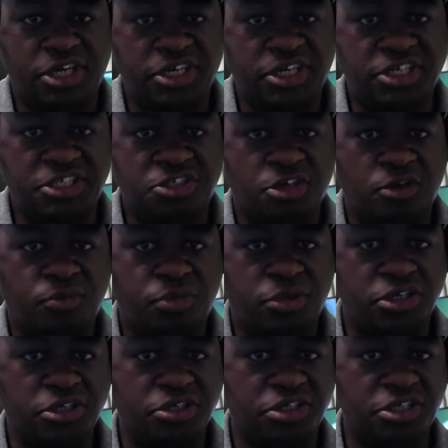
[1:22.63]
star
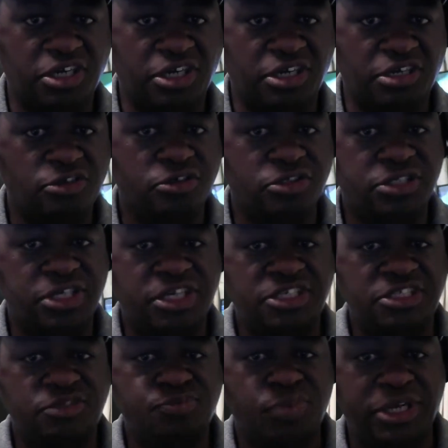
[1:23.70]
player Deion Lewis out
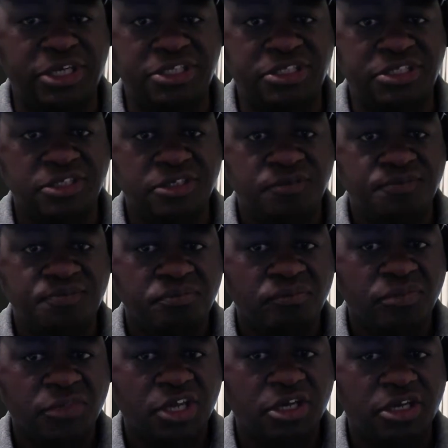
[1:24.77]
in space
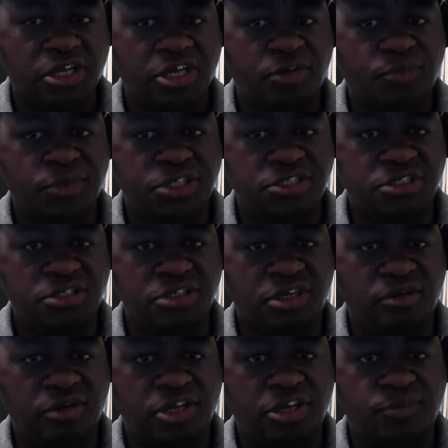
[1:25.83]
and let him make
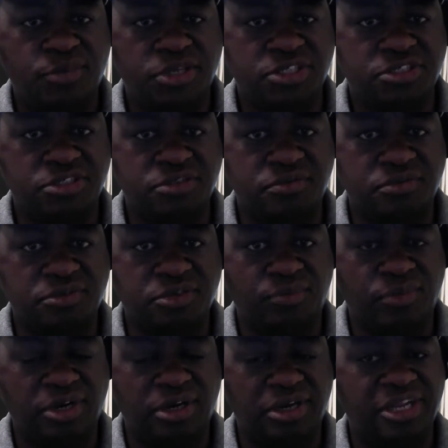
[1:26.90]

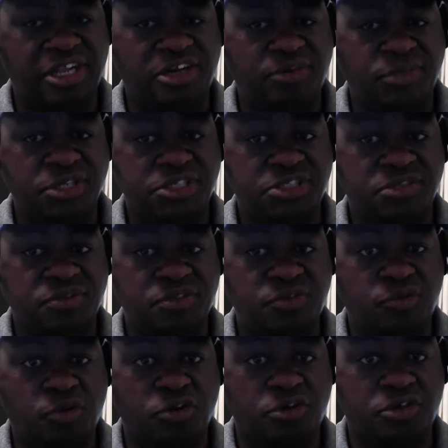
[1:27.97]

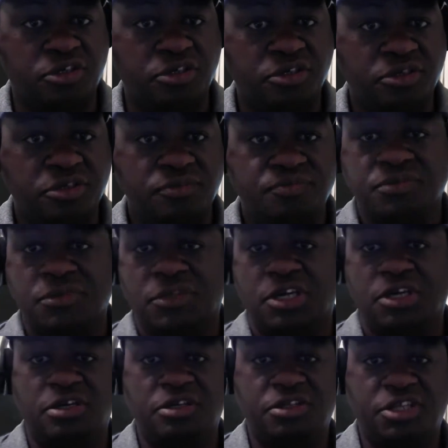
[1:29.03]
something work.
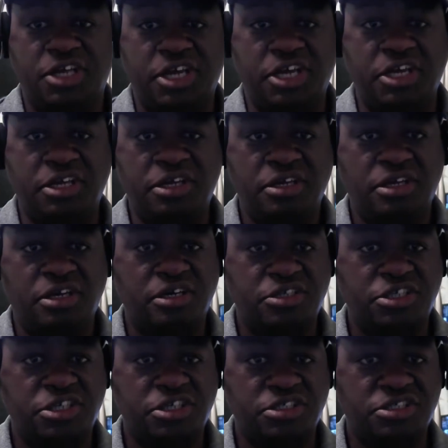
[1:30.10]
They
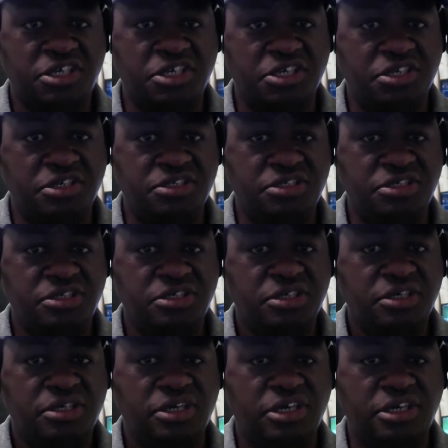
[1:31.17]
took a chance
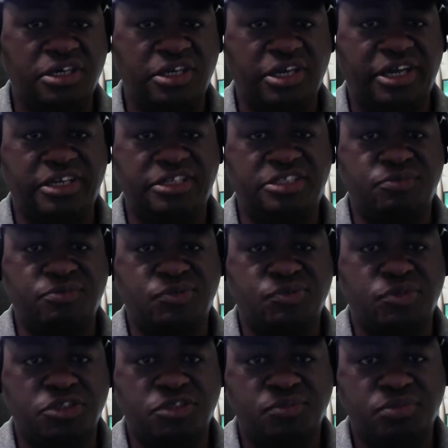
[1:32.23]
and had some
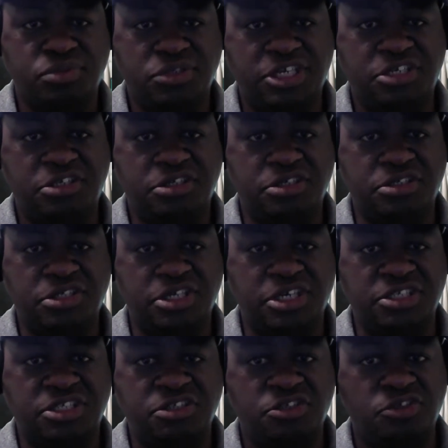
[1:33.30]
explosive. They took a
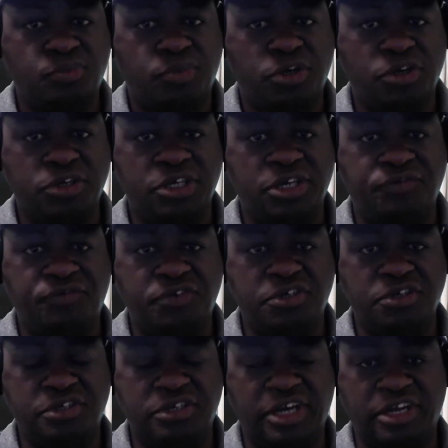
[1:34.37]
chance to threw the ball down the
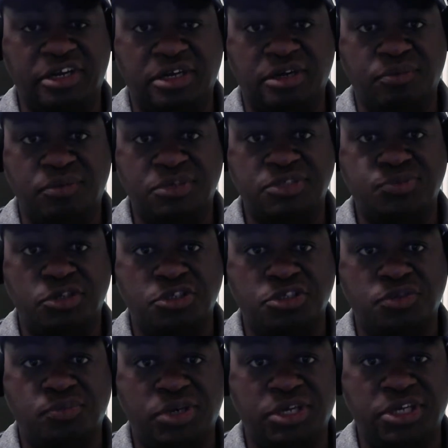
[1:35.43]
field and had a couple of
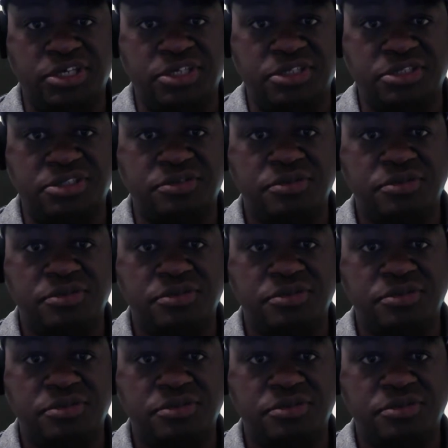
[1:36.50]
explosive plays.